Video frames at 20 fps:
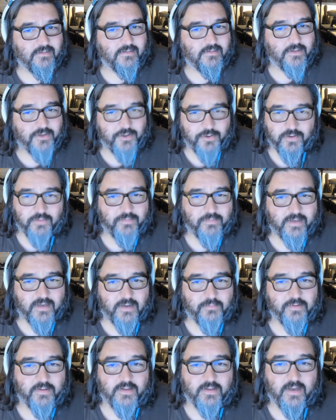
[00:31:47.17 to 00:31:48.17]
So you could be
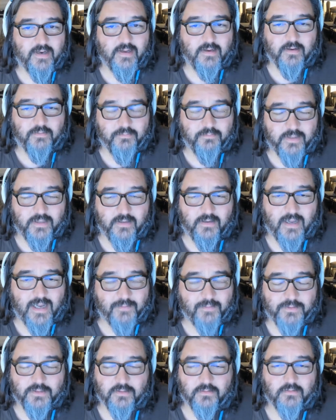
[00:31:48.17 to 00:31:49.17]
empathetic and be
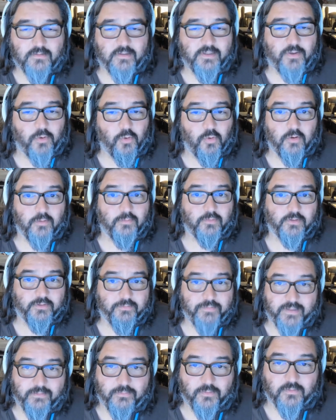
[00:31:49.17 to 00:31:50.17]
absolutely horrible to
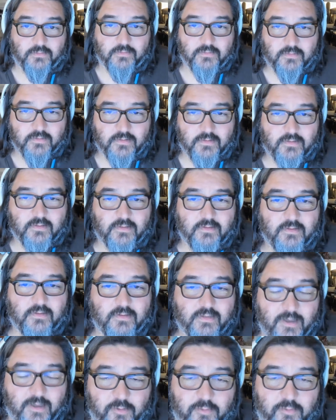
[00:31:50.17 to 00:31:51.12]
people. That